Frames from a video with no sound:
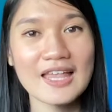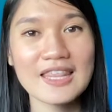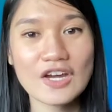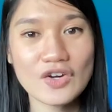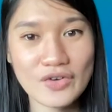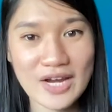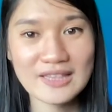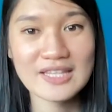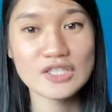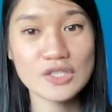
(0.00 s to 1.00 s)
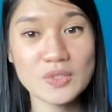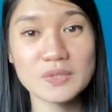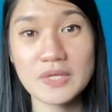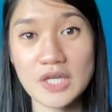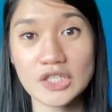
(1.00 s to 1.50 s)
Their greatness goes
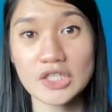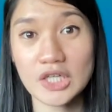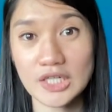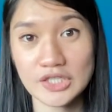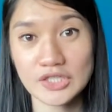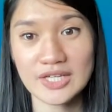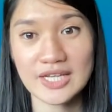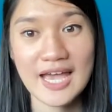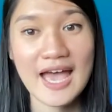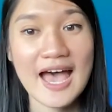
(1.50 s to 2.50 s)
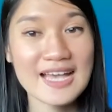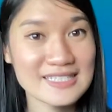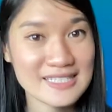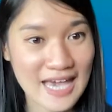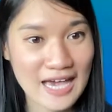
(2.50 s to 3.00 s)
beyond their country,
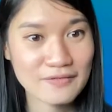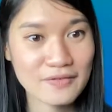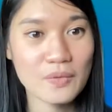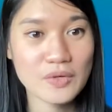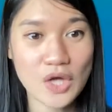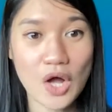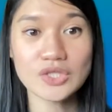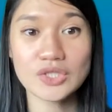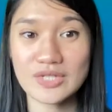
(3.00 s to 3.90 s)
as Canva was also